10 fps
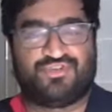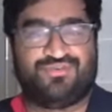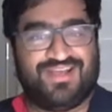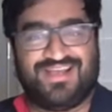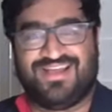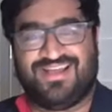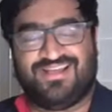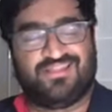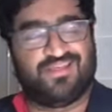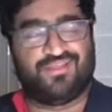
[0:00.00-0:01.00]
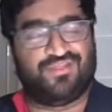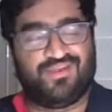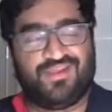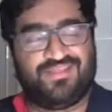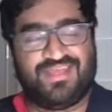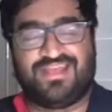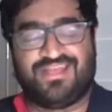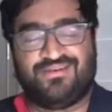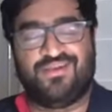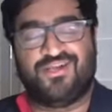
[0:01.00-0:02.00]
uh, they, they
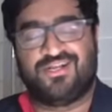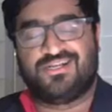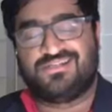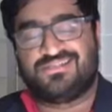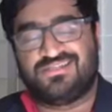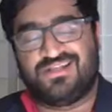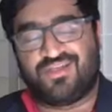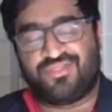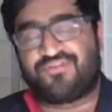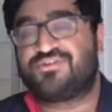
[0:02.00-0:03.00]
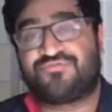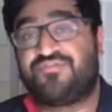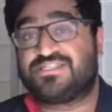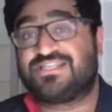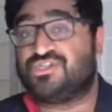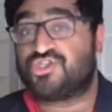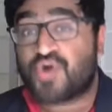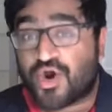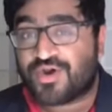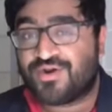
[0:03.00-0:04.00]
can, uh, they're physically
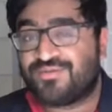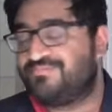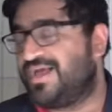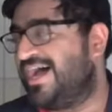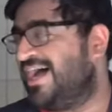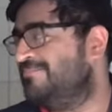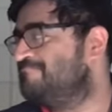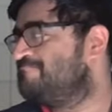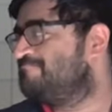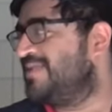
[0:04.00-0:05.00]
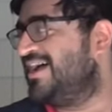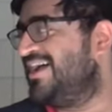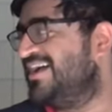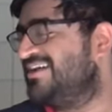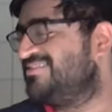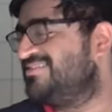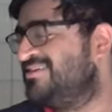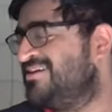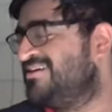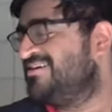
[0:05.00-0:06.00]
stronger, um, uh,
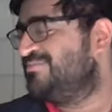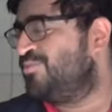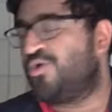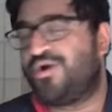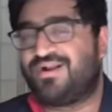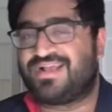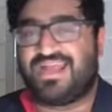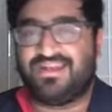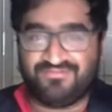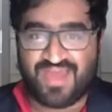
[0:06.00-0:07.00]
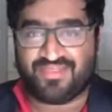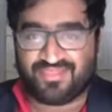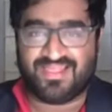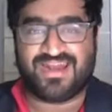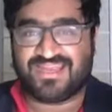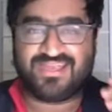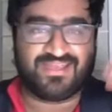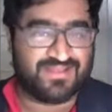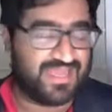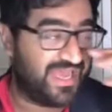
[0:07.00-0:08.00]
more kind of athletic,
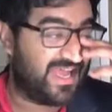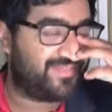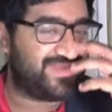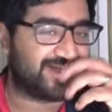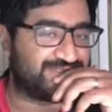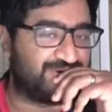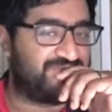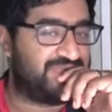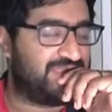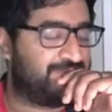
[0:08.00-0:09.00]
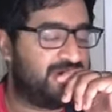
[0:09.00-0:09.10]
uh, that sort of thing.